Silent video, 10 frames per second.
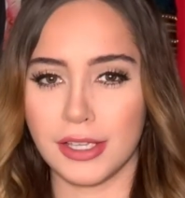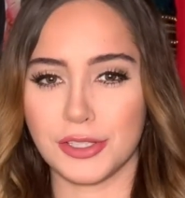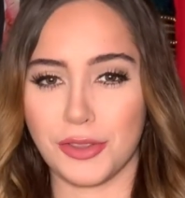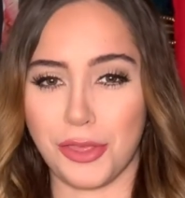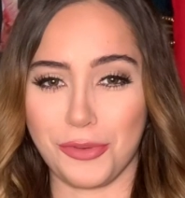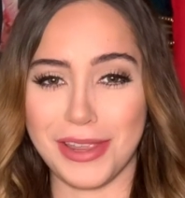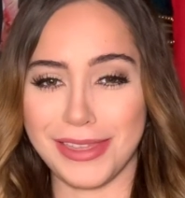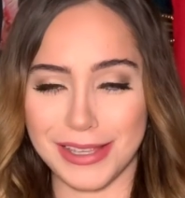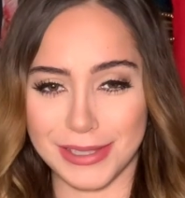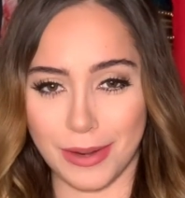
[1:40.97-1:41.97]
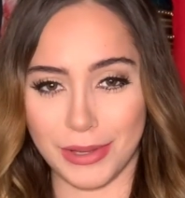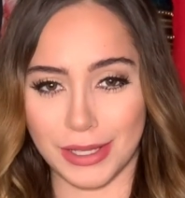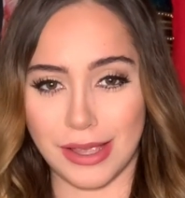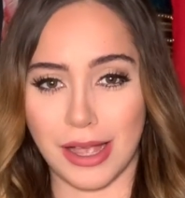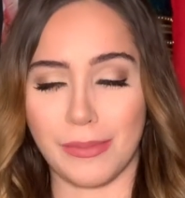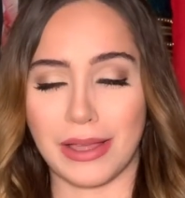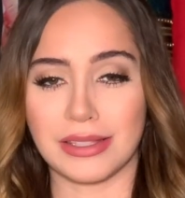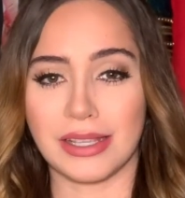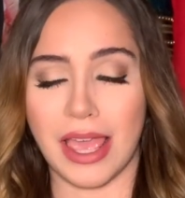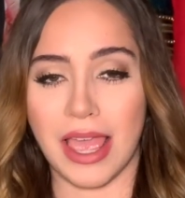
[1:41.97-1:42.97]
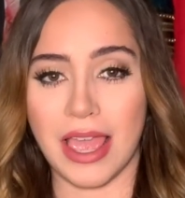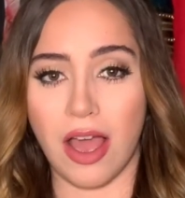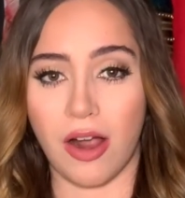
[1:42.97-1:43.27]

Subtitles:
So the three things that I'm going to talk about today